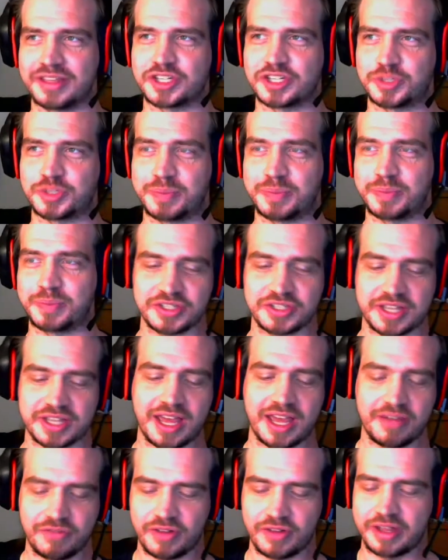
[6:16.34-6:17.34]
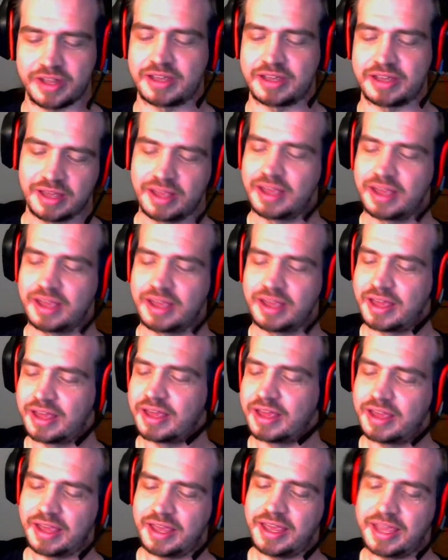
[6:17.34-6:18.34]
but they have, like,
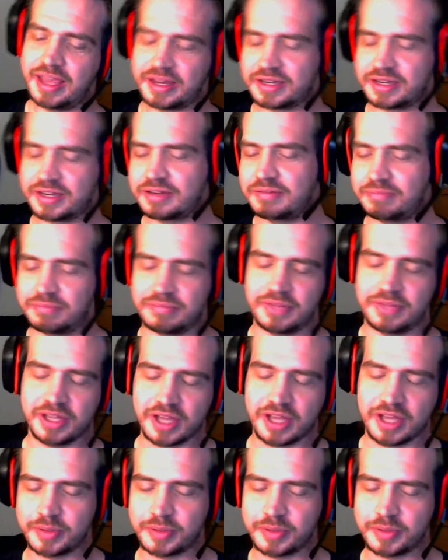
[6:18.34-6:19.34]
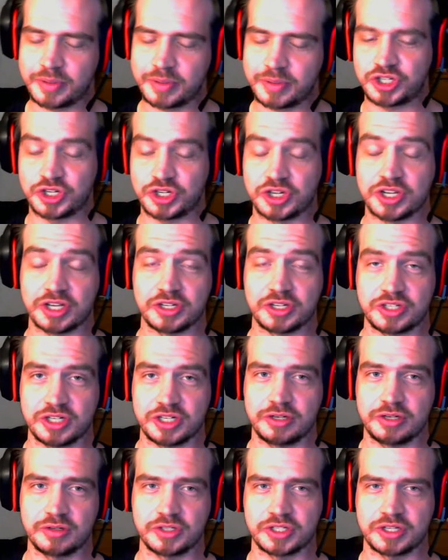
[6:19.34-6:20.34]
the competition
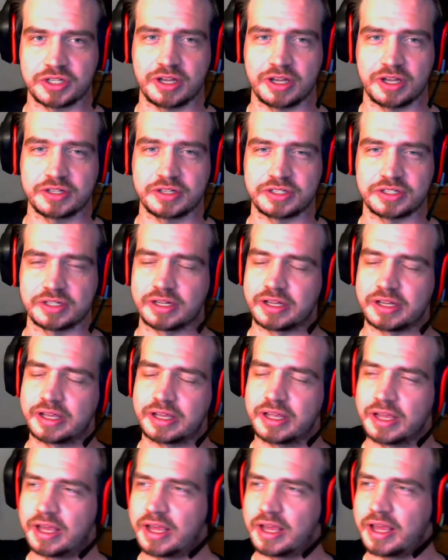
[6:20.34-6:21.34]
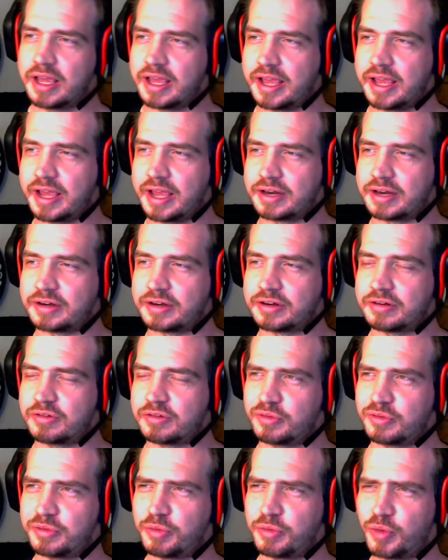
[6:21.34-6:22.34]
continues constantly. And
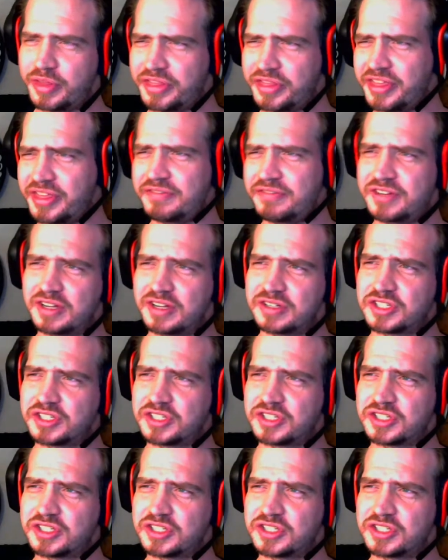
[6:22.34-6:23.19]
what they've done something with